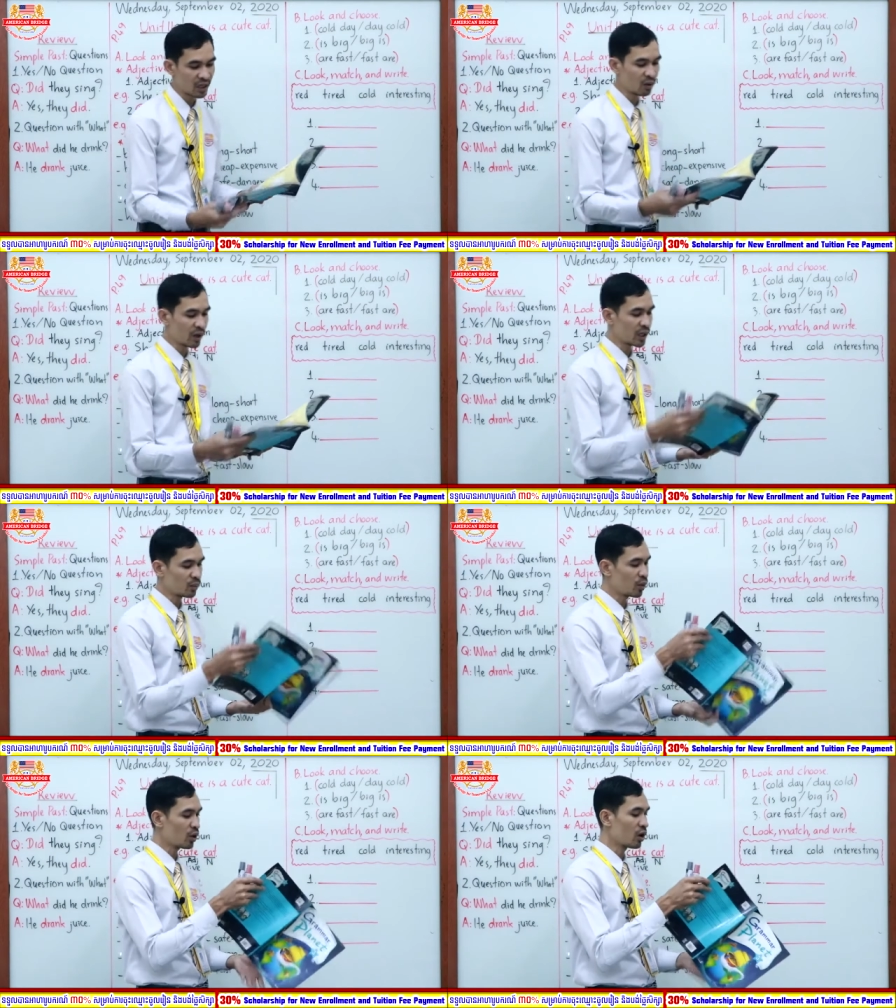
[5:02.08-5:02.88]
look at the
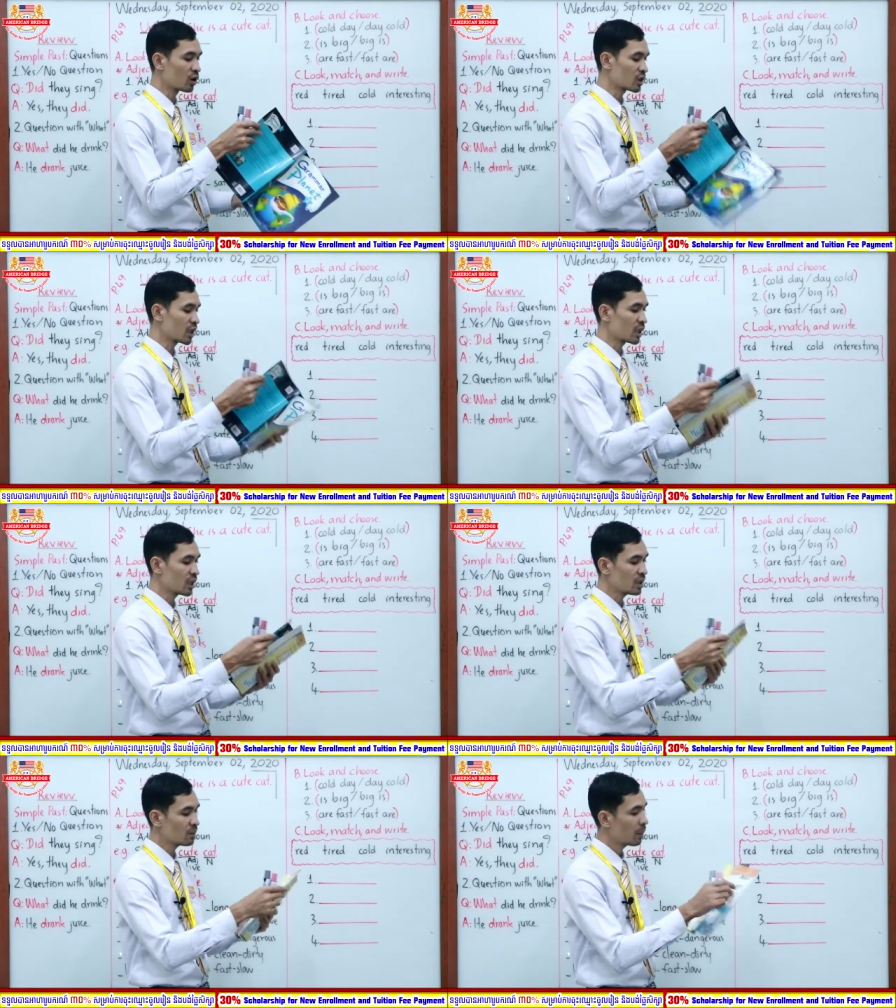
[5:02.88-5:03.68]
book all
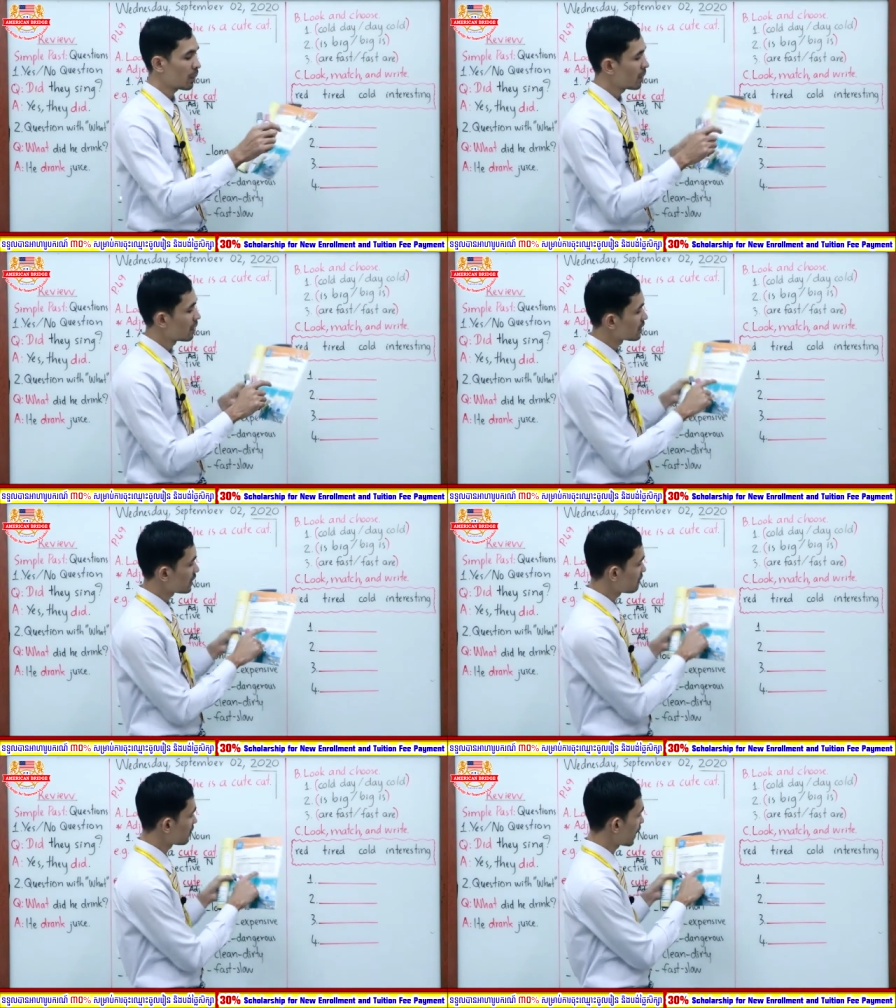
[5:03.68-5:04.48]
together.
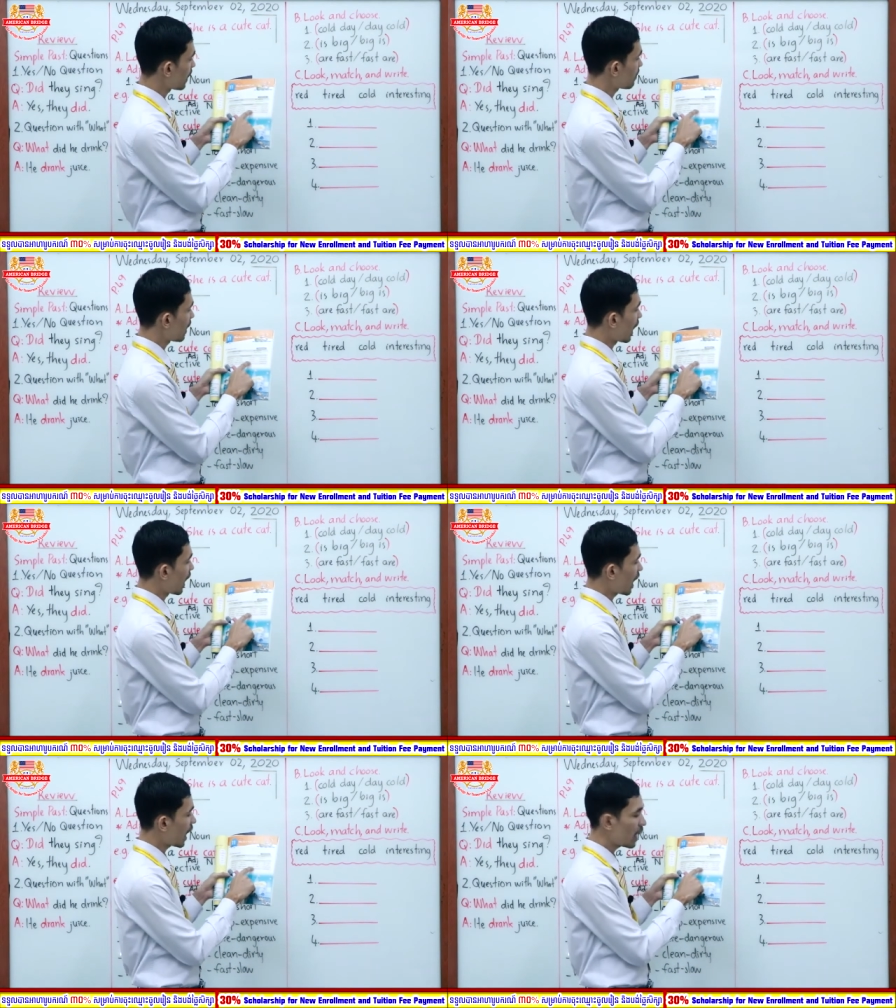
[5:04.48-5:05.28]
Yeah, we have
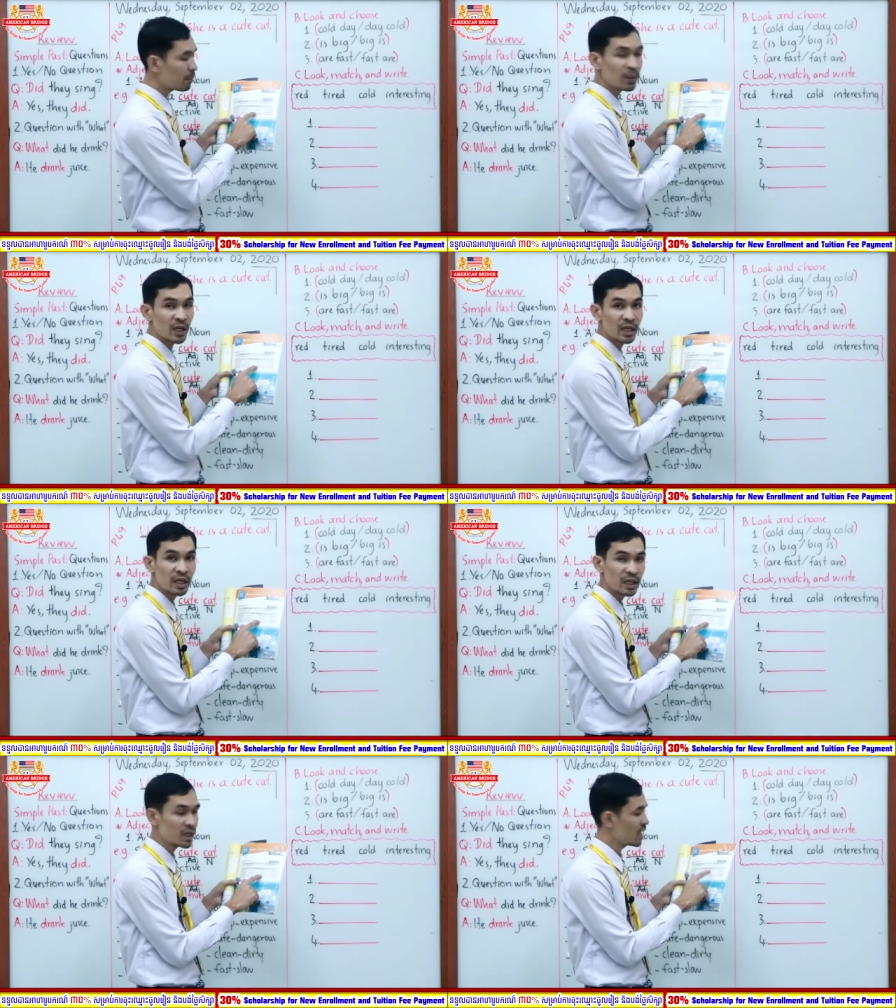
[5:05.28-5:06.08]

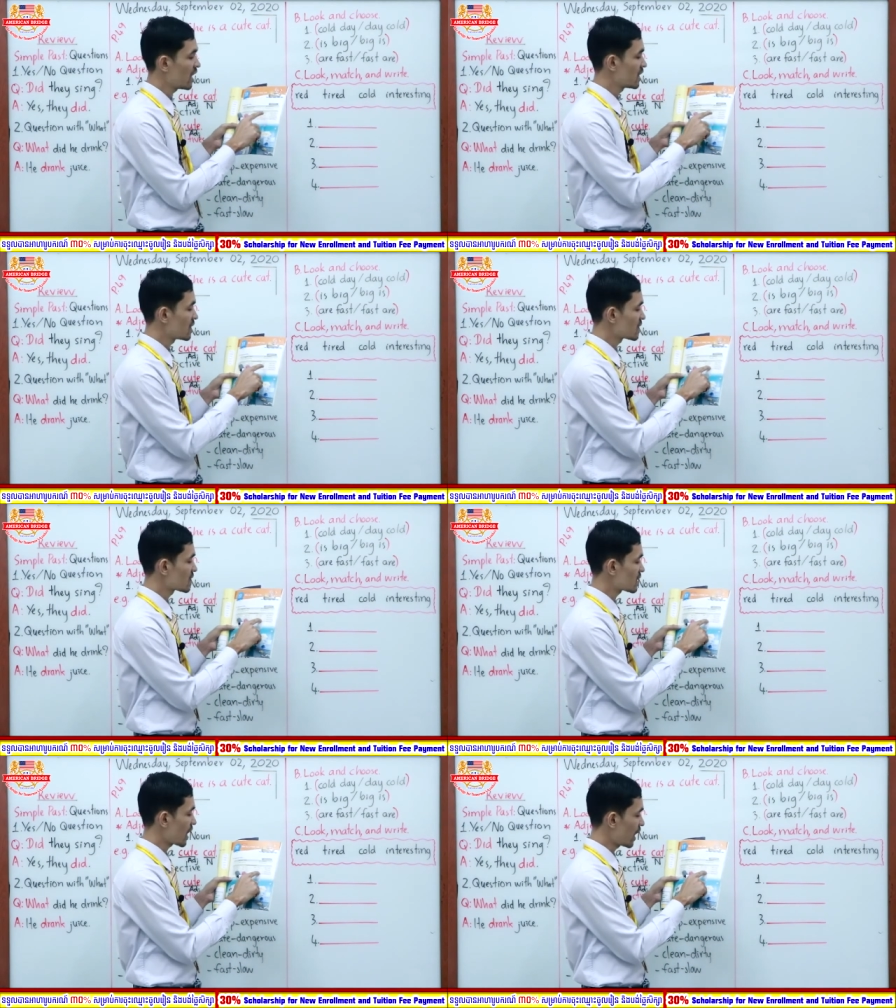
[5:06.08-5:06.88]
happy,
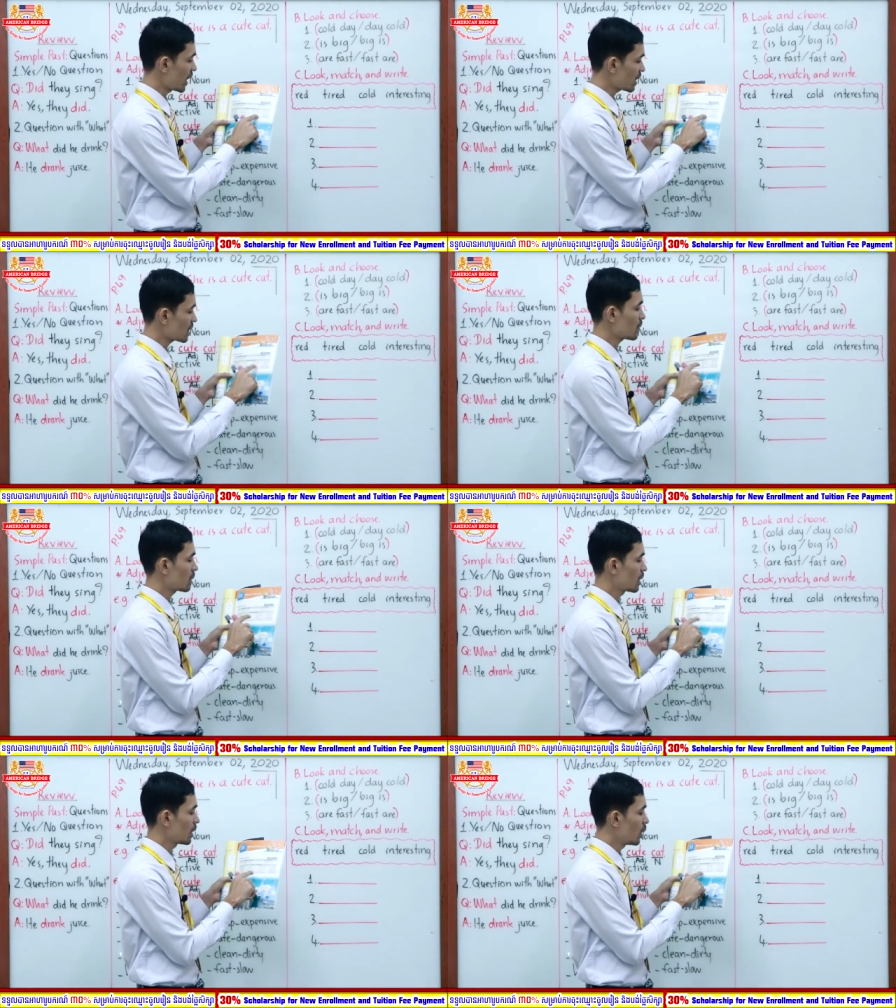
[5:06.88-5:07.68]
sad,
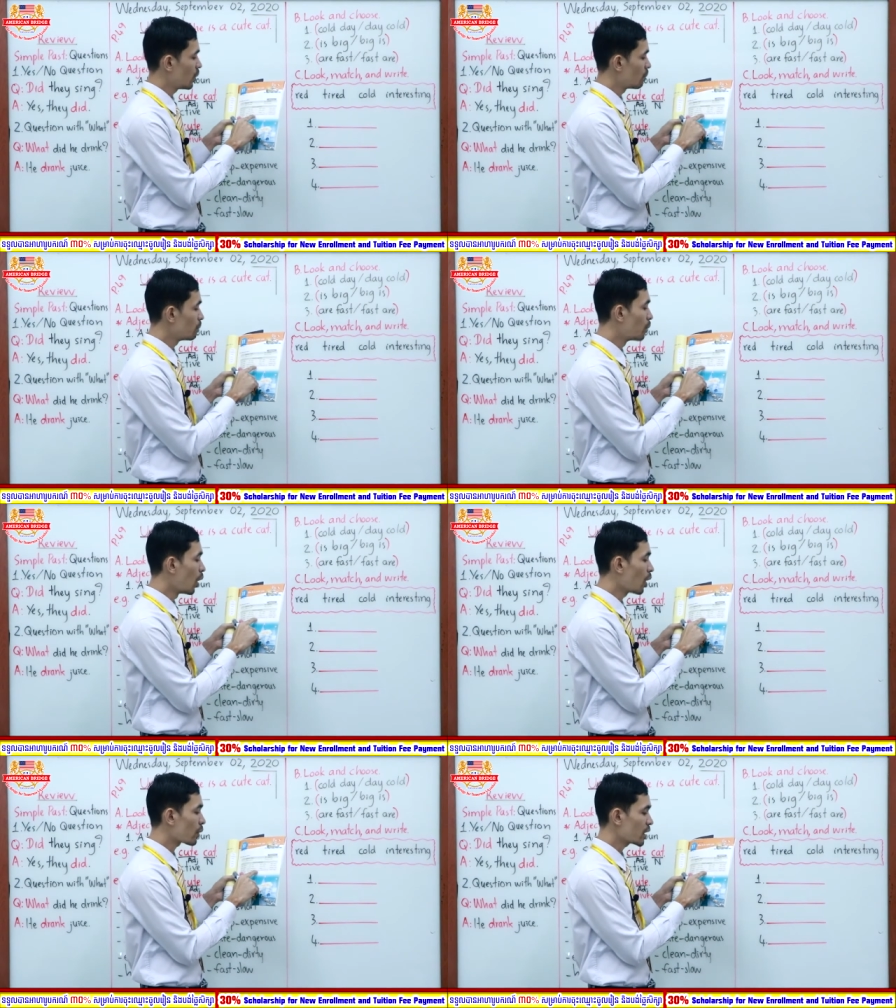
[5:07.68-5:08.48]

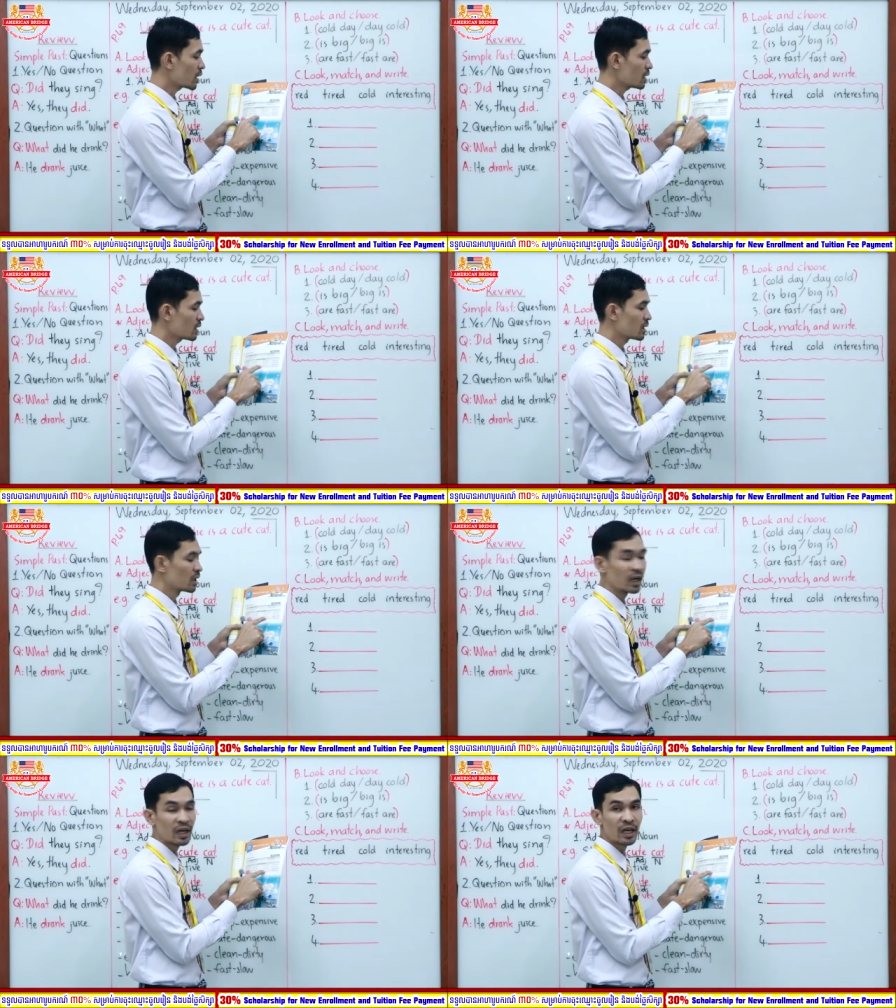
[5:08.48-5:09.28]
boring,
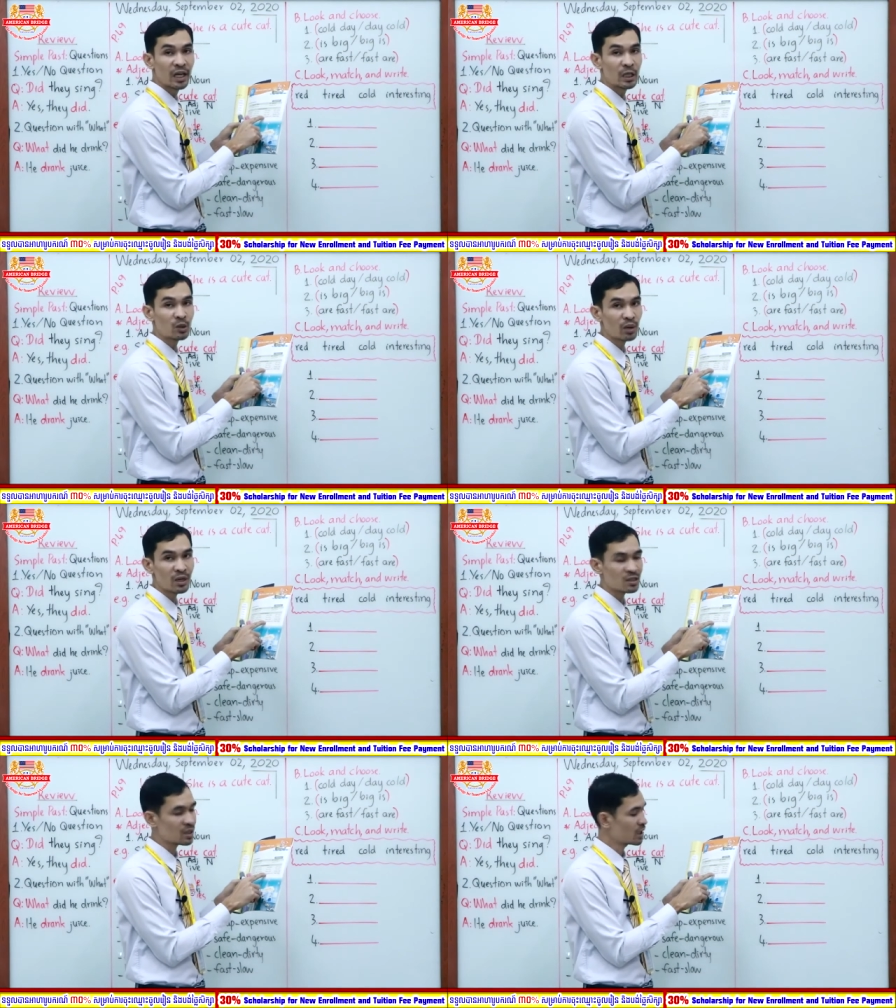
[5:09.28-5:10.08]

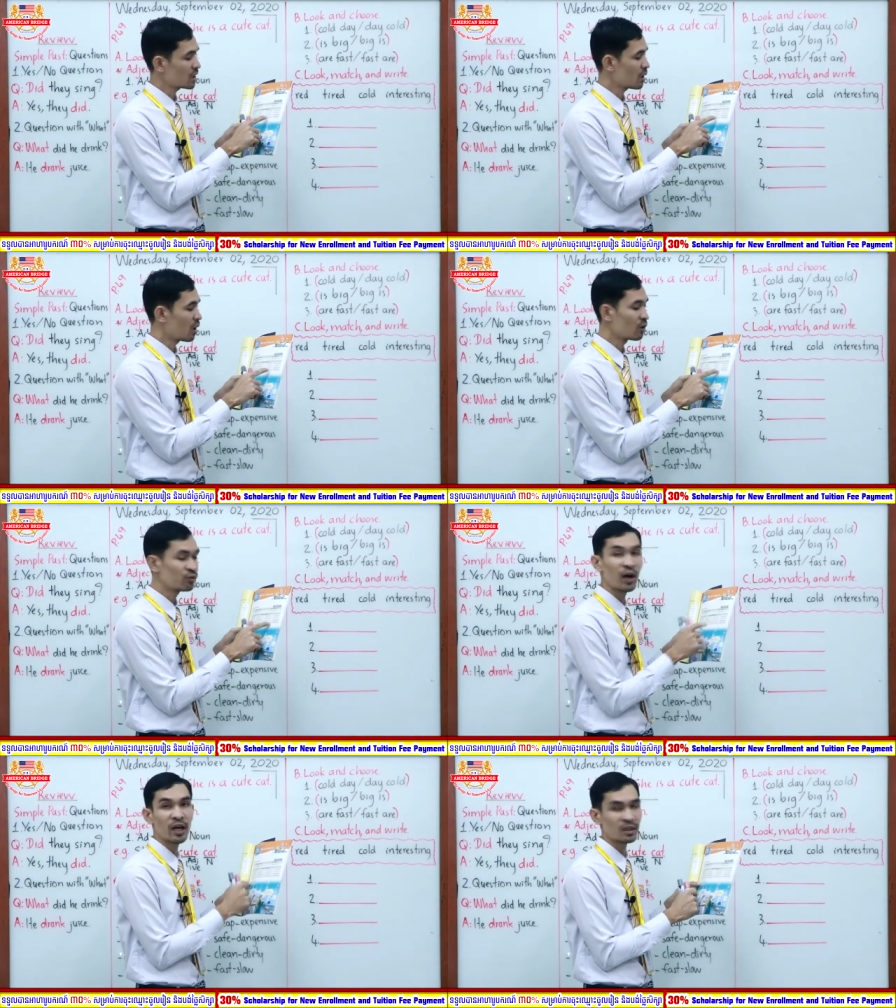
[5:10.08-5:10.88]
interesting or
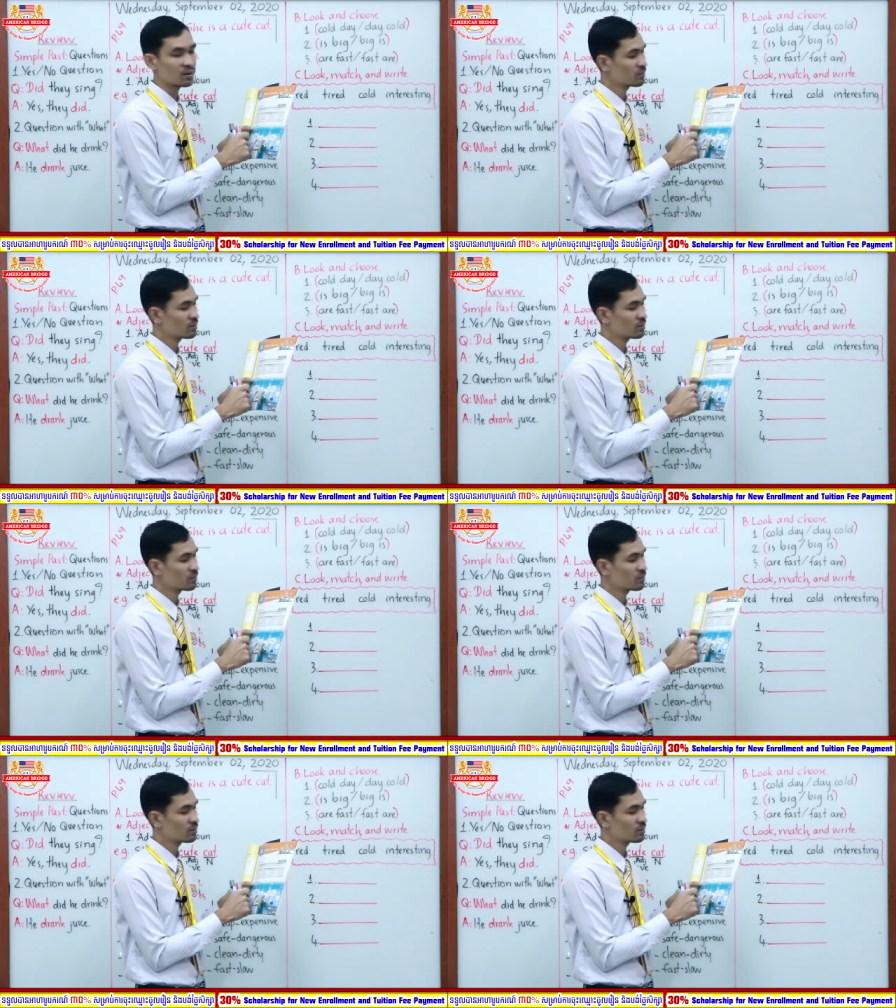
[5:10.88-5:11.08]
fun,